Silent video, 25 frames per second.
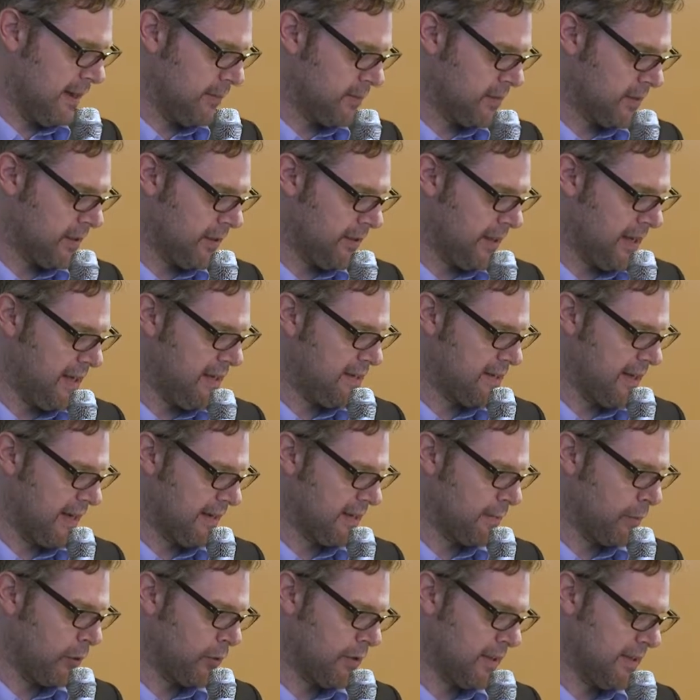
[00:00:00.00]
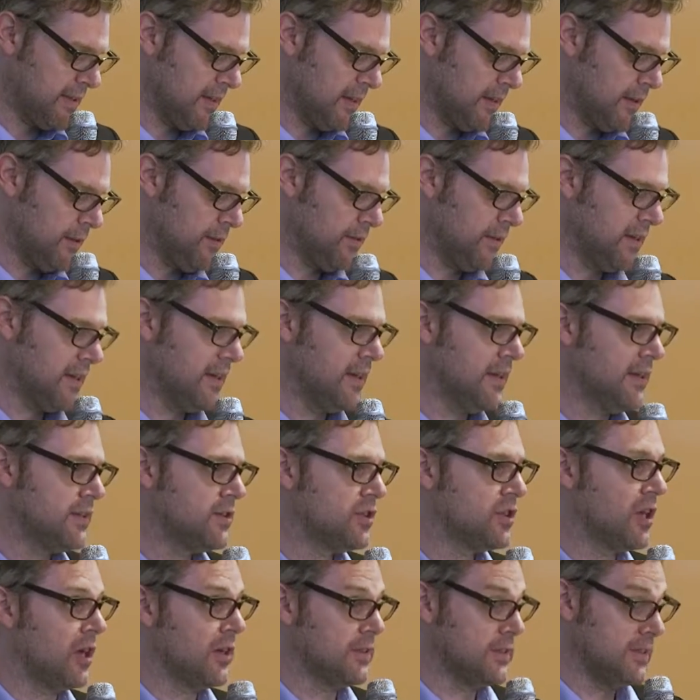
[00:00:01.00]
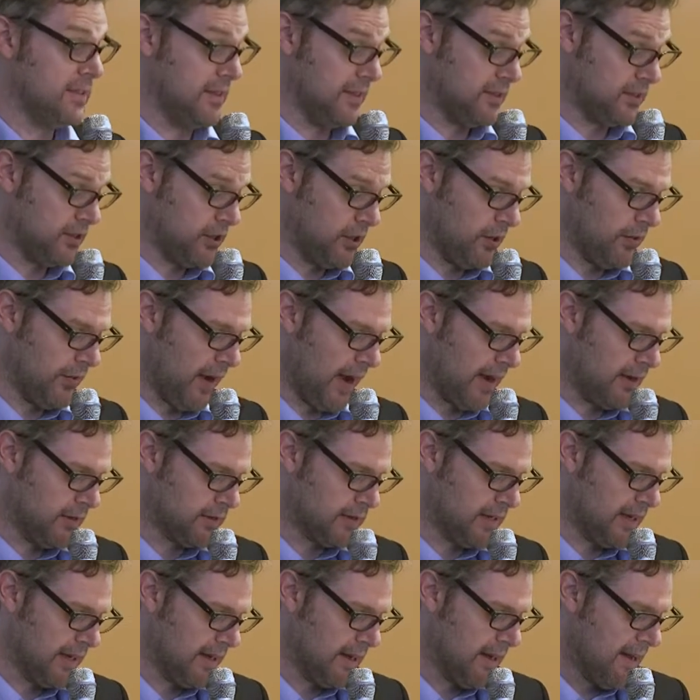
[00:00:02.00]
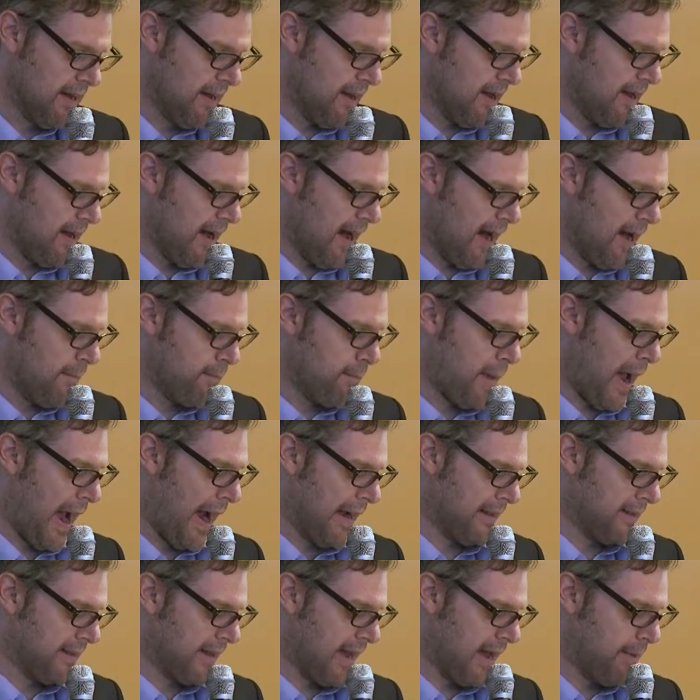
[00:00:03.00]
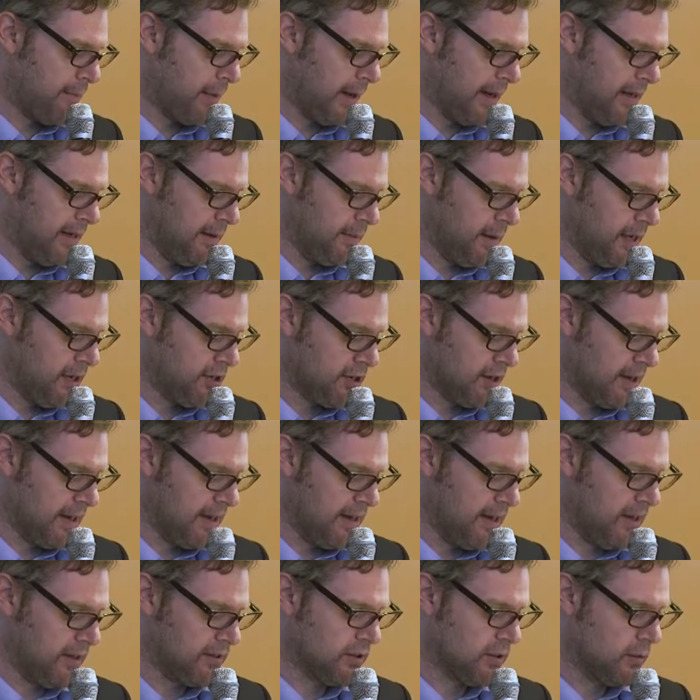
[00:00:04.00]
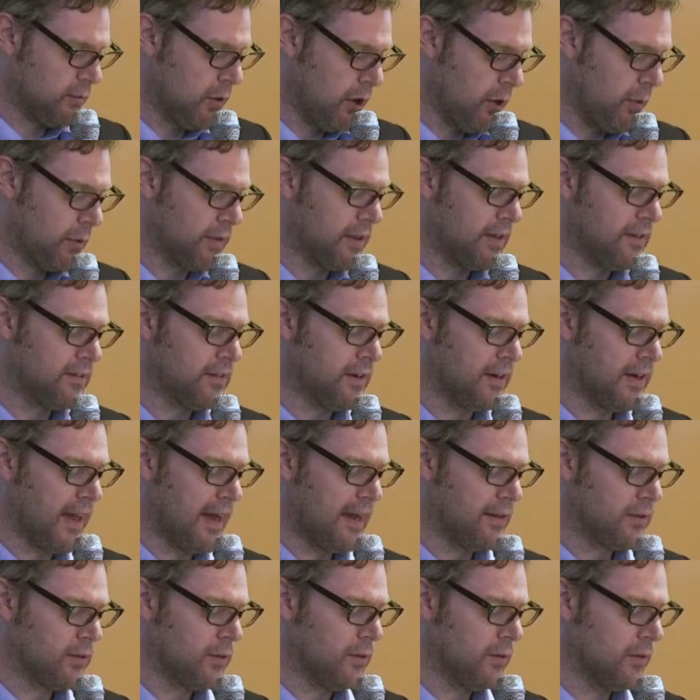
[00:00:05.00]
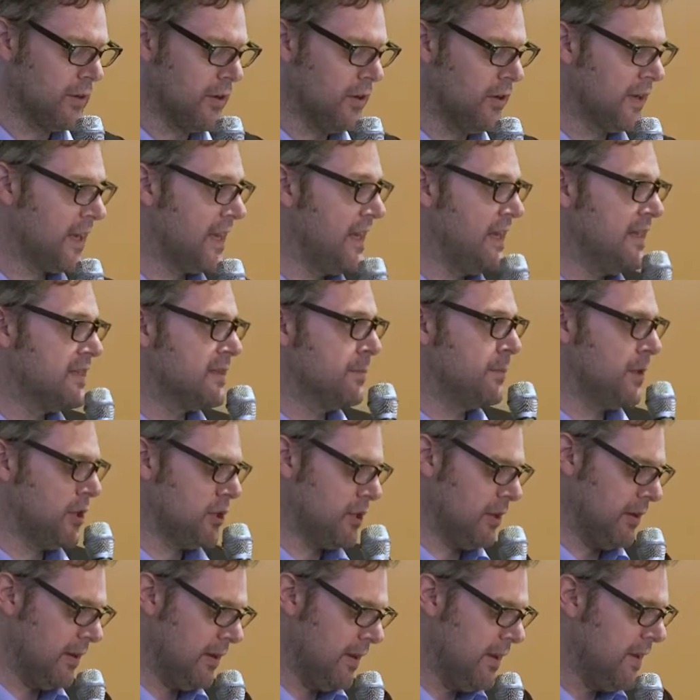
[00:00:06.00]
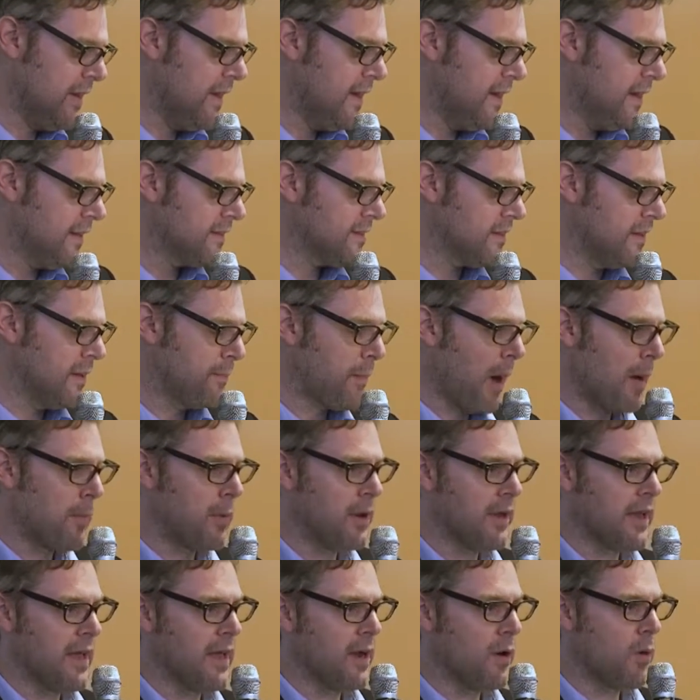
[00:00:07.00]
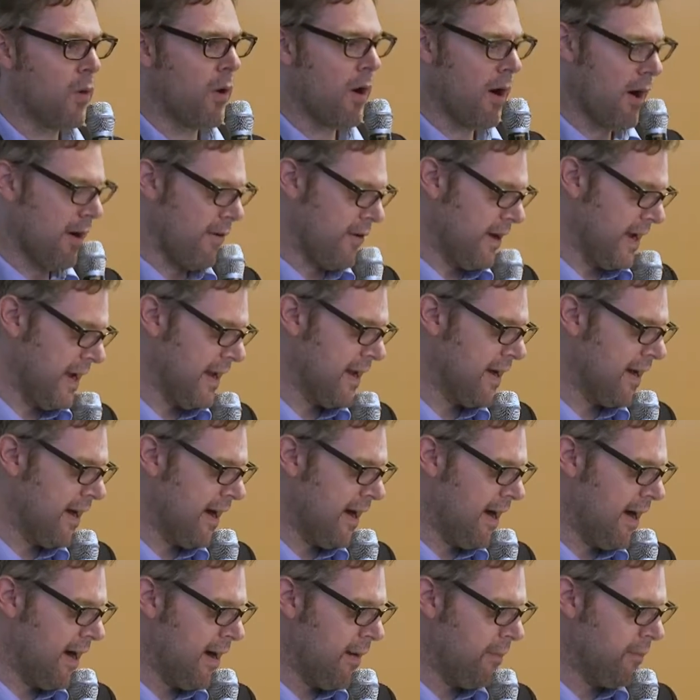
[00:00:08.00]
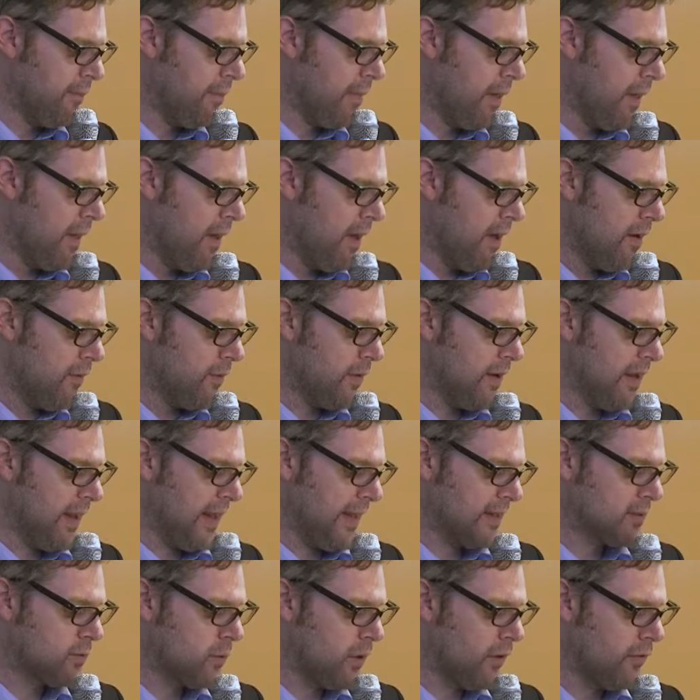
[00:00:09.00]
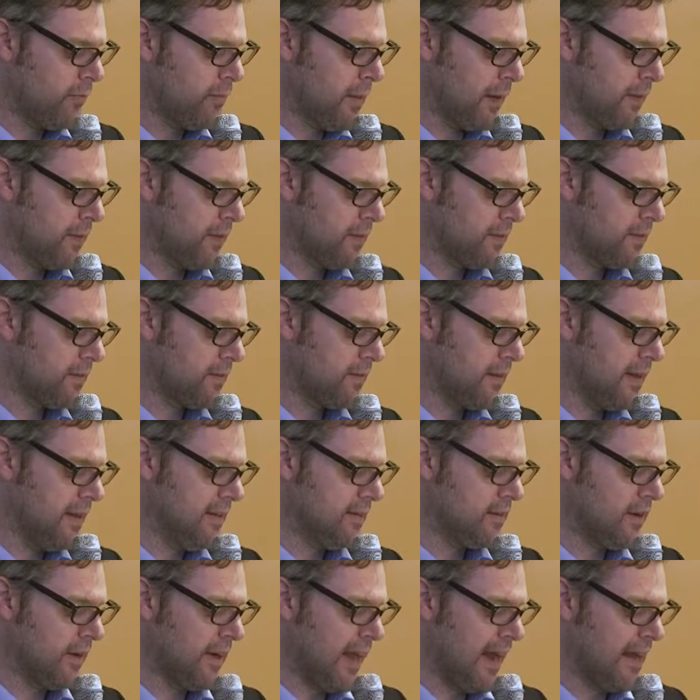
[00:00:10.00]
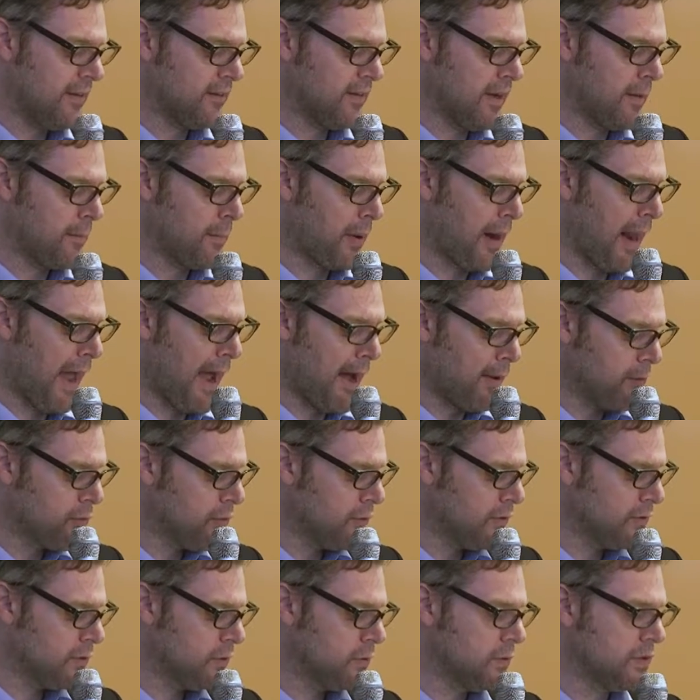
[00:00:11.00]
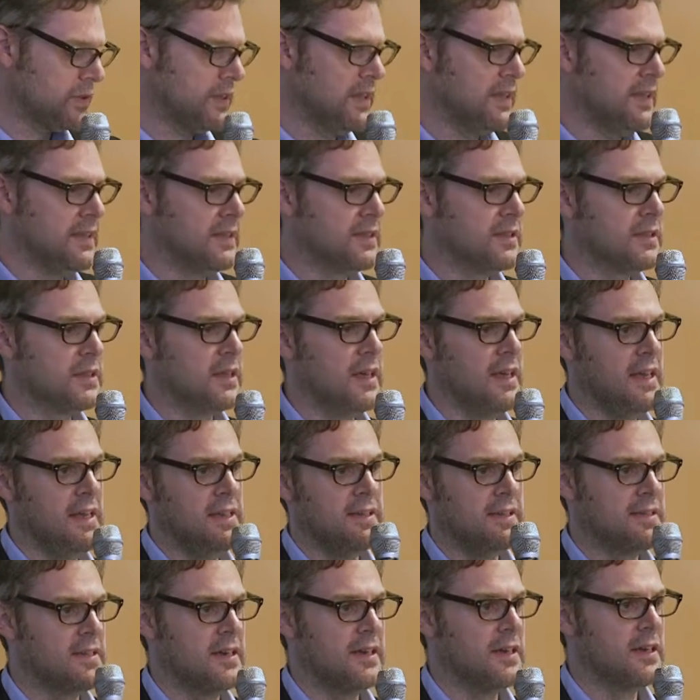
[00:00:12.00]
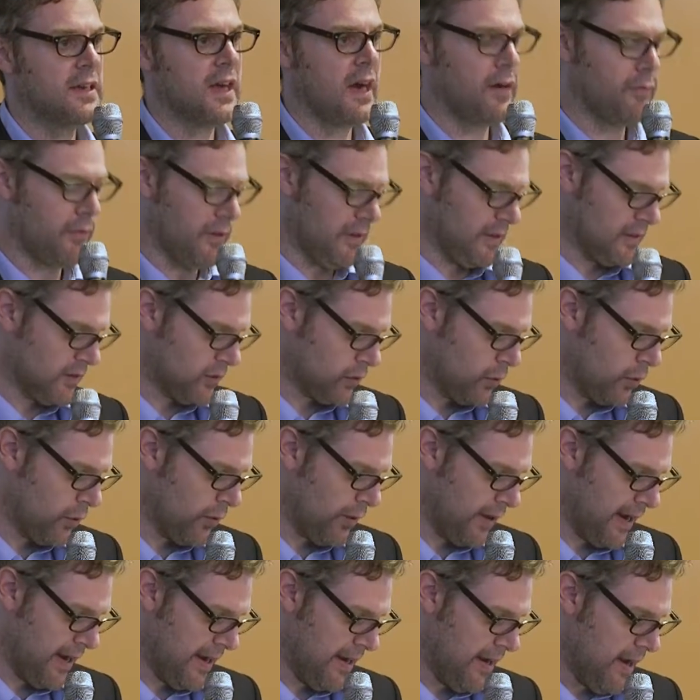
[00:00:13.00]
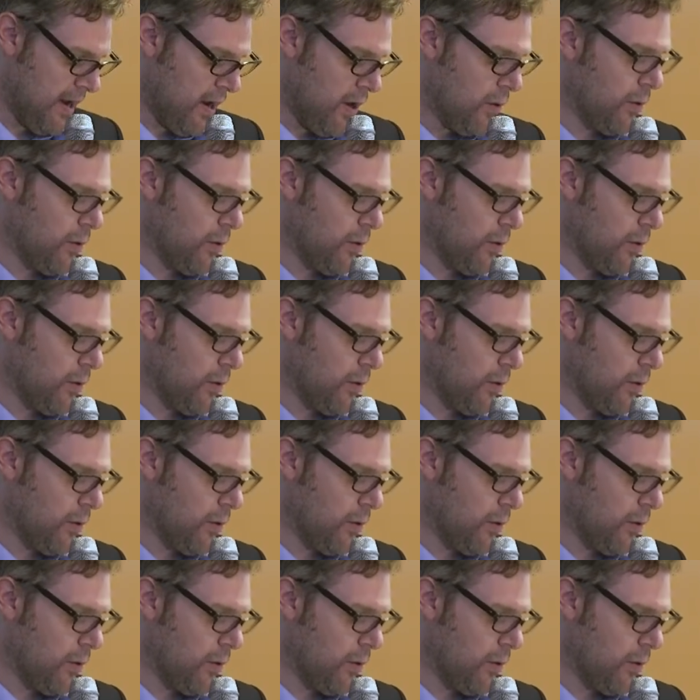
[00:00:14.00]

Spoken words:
So key sector bodies, including the Chartered Institute of Housing, backed the campaign immediately and asked to work with Inside Housing on a key submission to the public inquiry. For the next 12 months, Inside Housing ploughed resources into covering the story.